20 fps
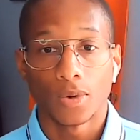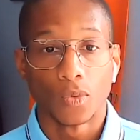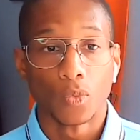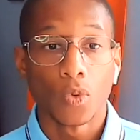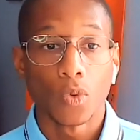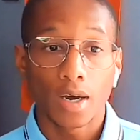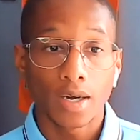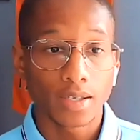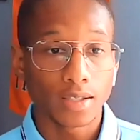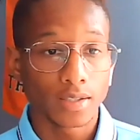
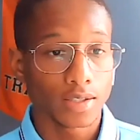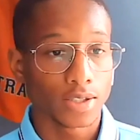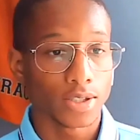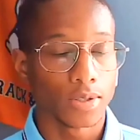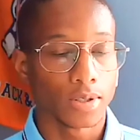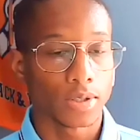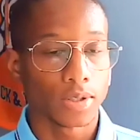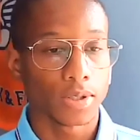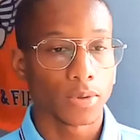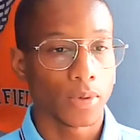One,
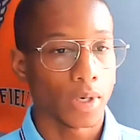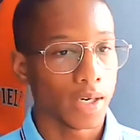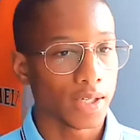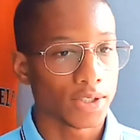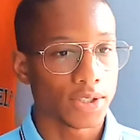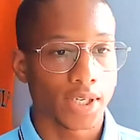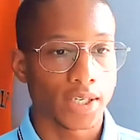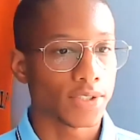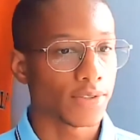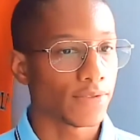you want to
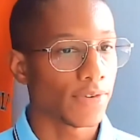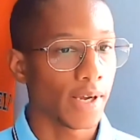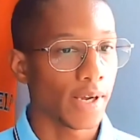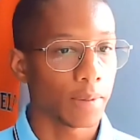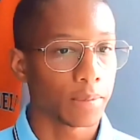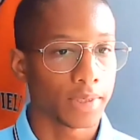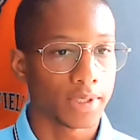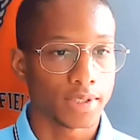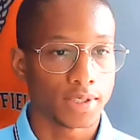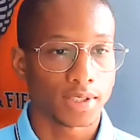change your
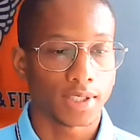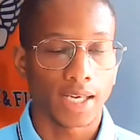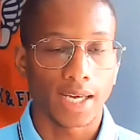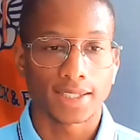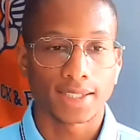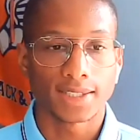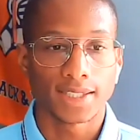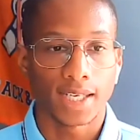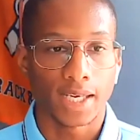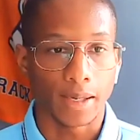family's
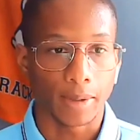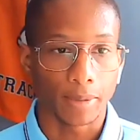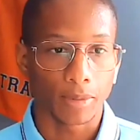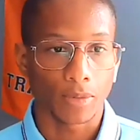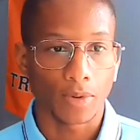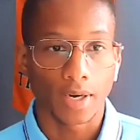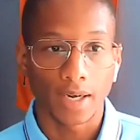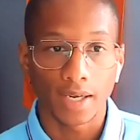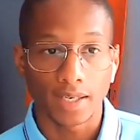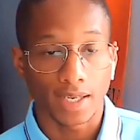last name,
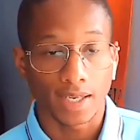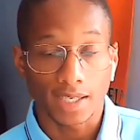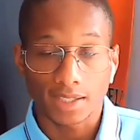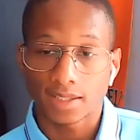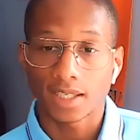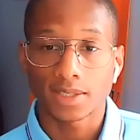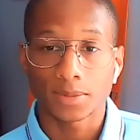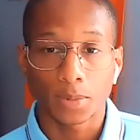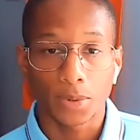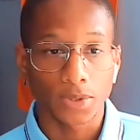right?
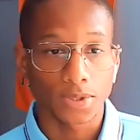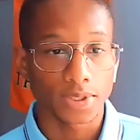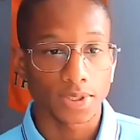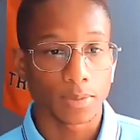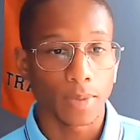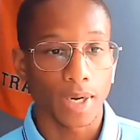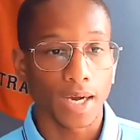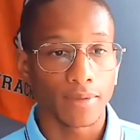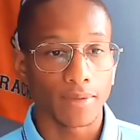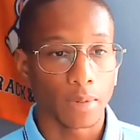That's
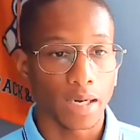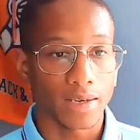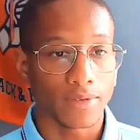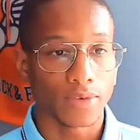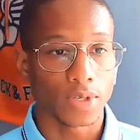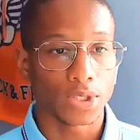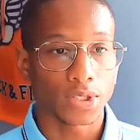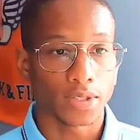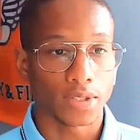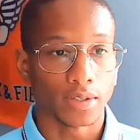personally my
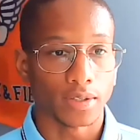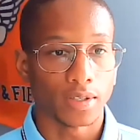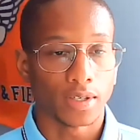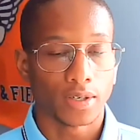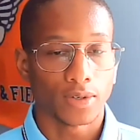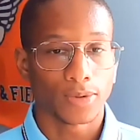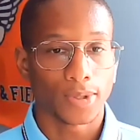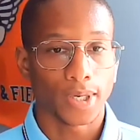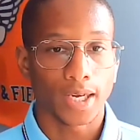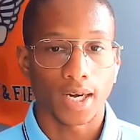vision,
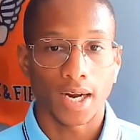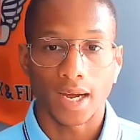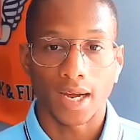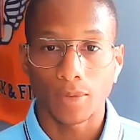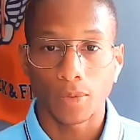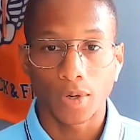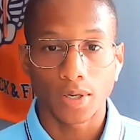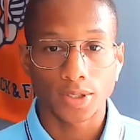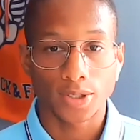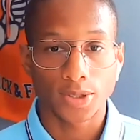right? I
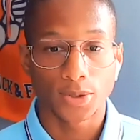want